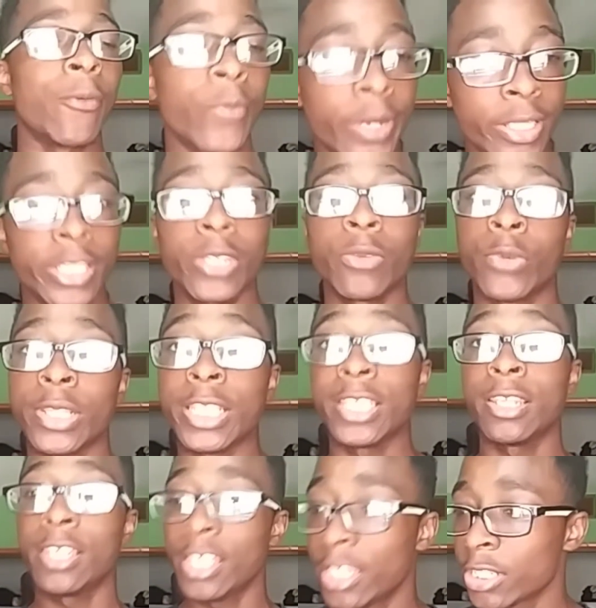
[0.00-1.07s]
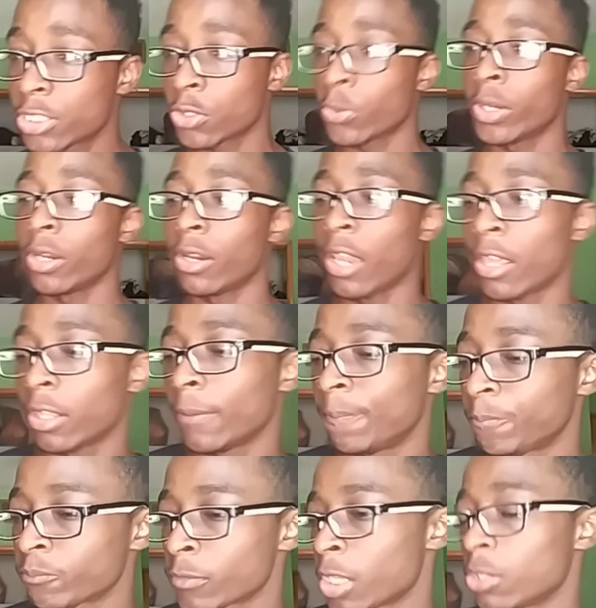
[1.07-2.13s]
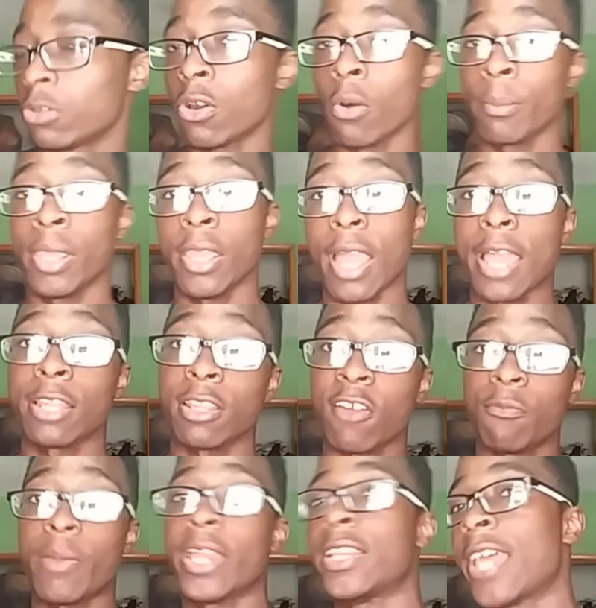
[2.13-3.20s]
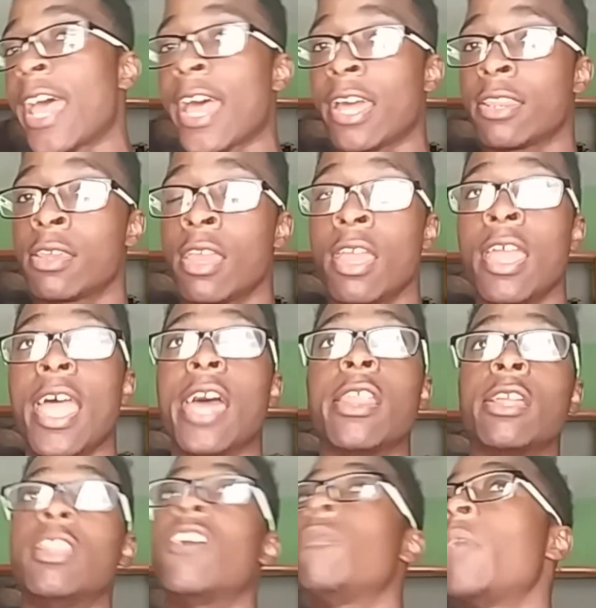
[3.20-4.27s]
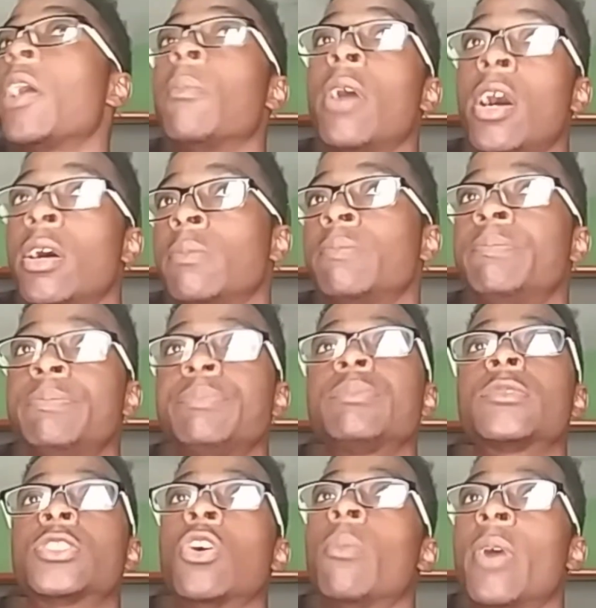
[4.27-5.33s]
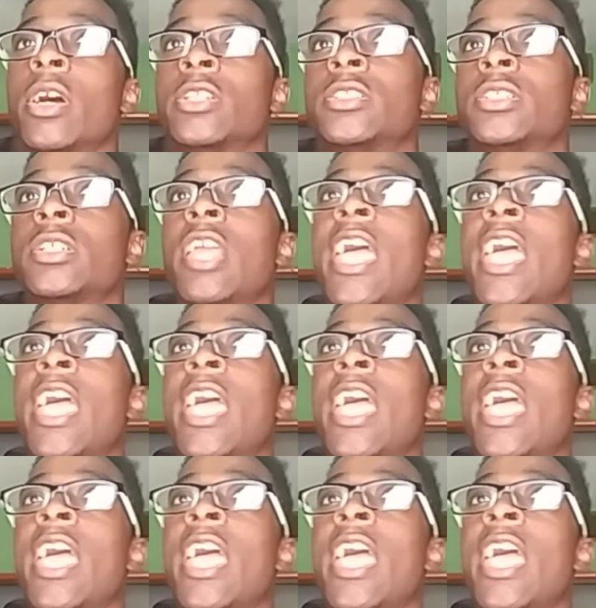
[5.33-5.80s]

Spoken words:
really, really need you here. And you know me, I love my dad. And I love my mom so much